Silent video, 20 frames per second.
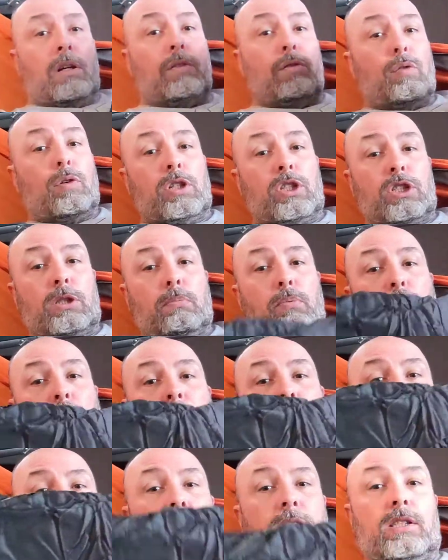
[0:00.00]
for
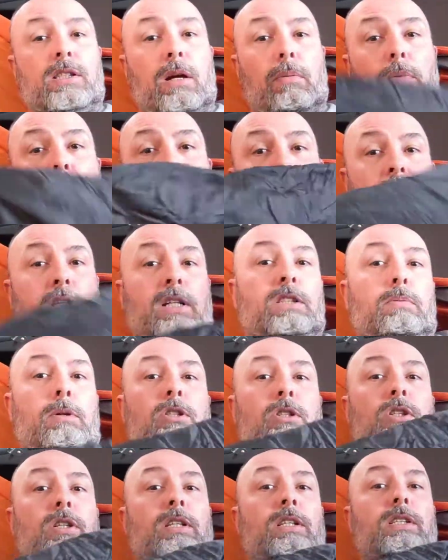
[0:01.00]
spring and summer,
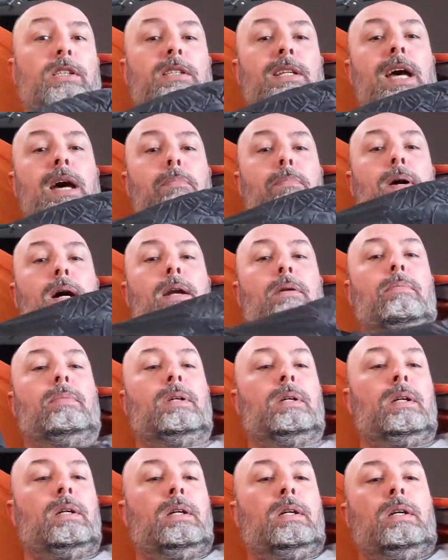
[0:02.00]
especially the snap bottom,
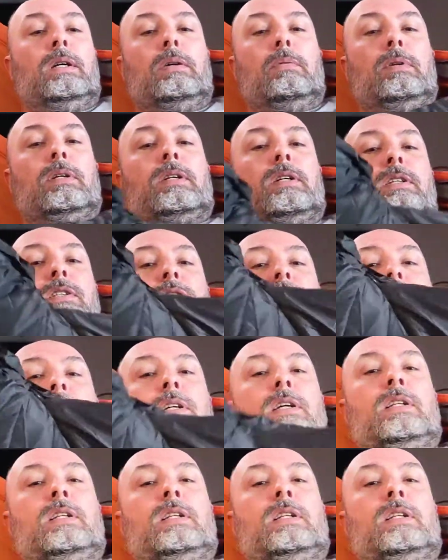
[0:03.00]
because